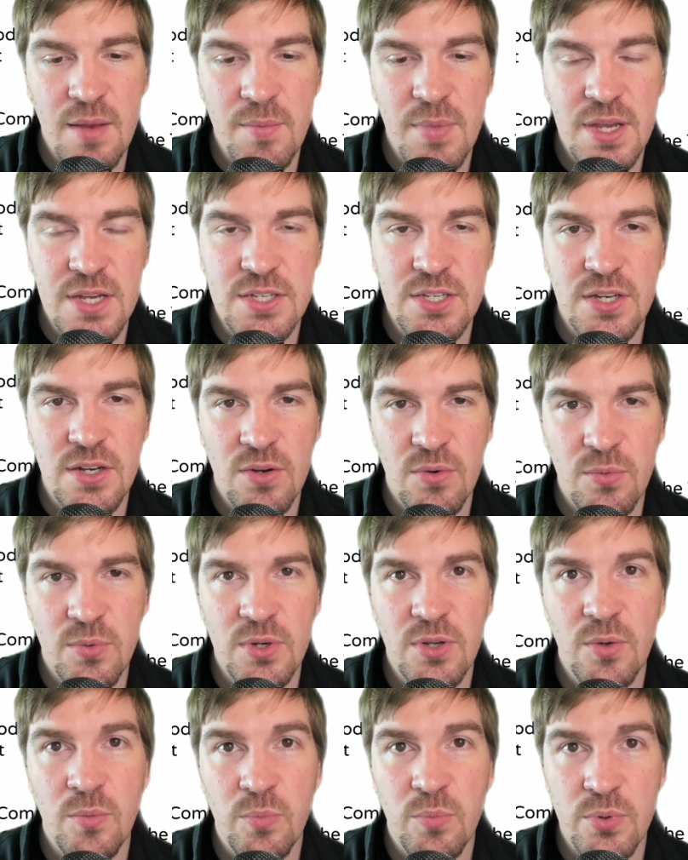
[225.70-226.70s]
it makes it a
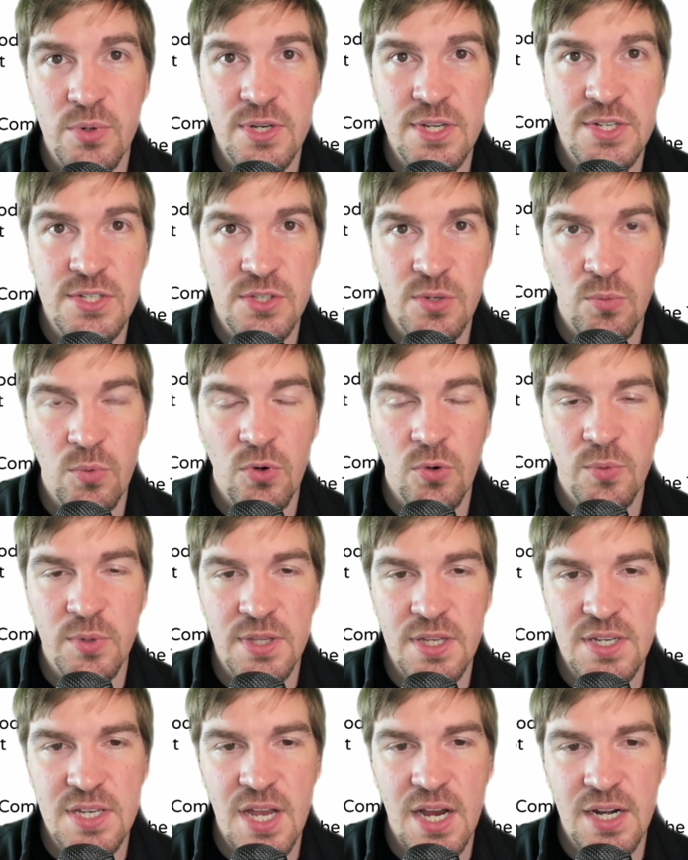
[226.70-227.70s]
real breeze to work with
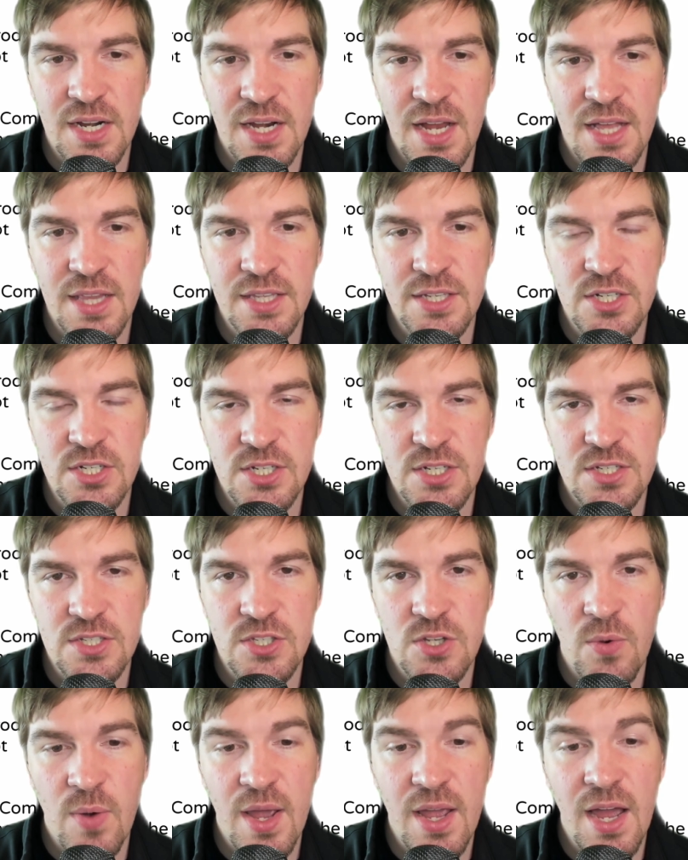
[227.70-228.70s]
the technology.
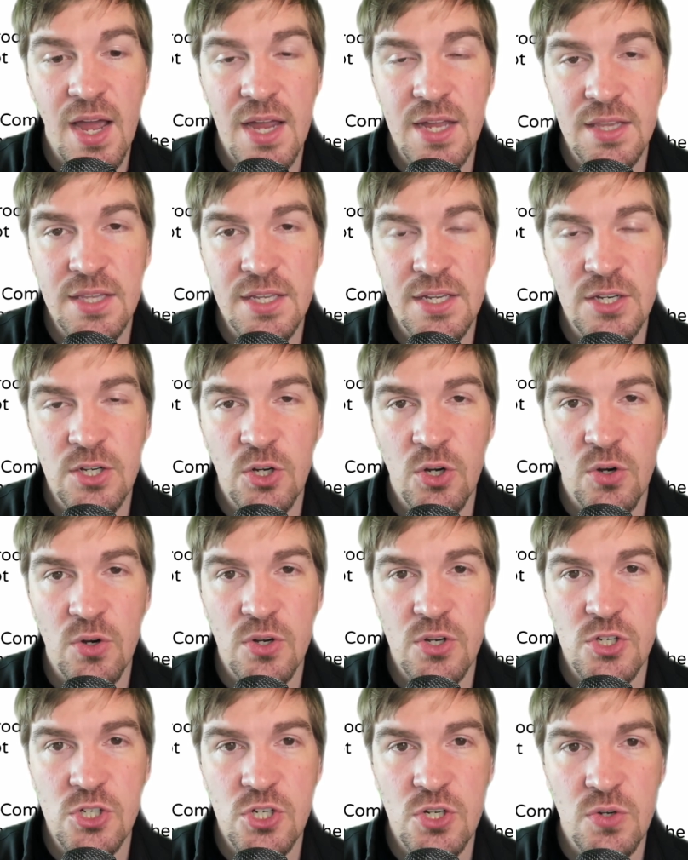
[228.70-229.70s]
So I highly
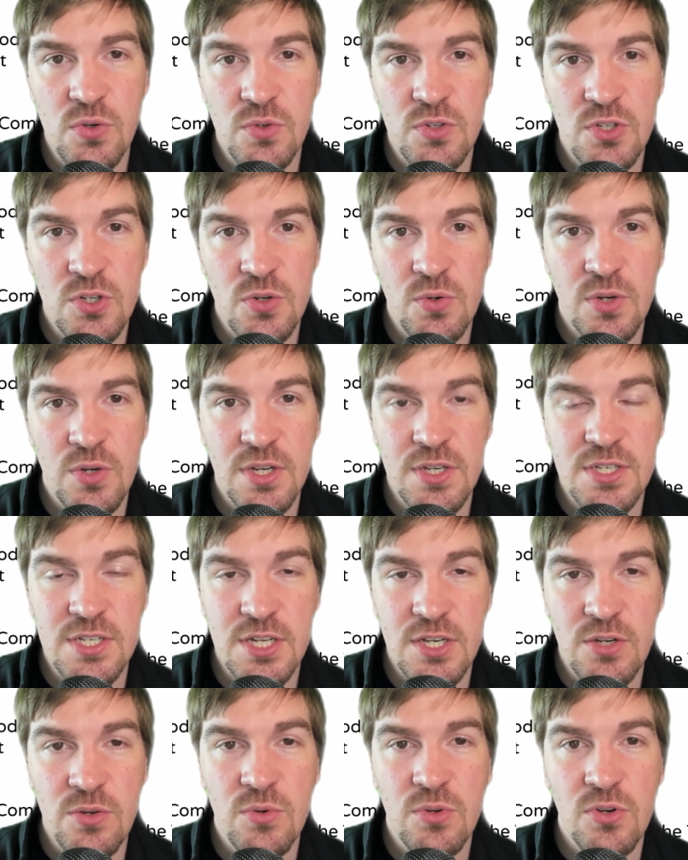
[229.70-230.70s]
encourage you to
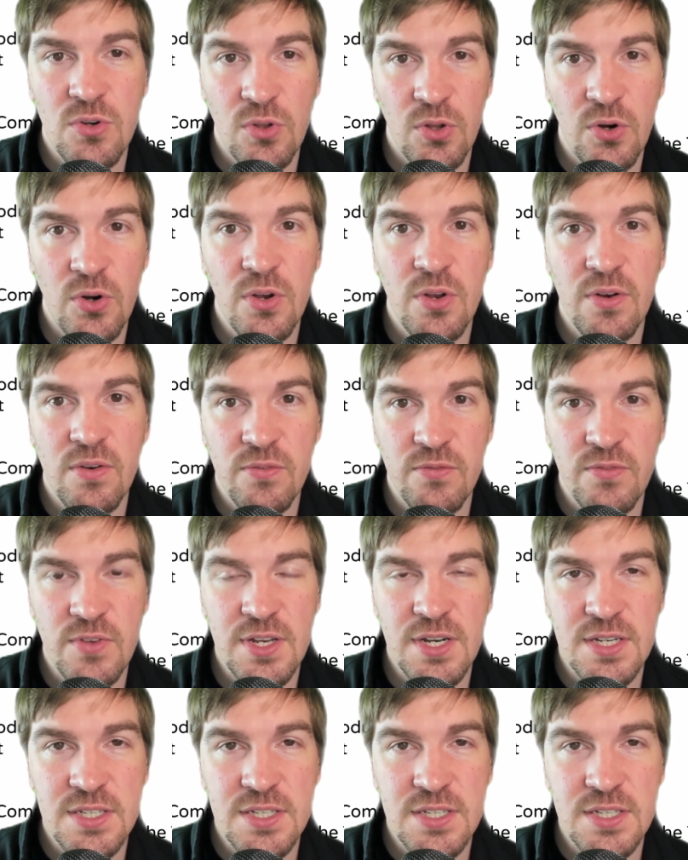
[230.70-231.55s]
continue your learning of Pheonix.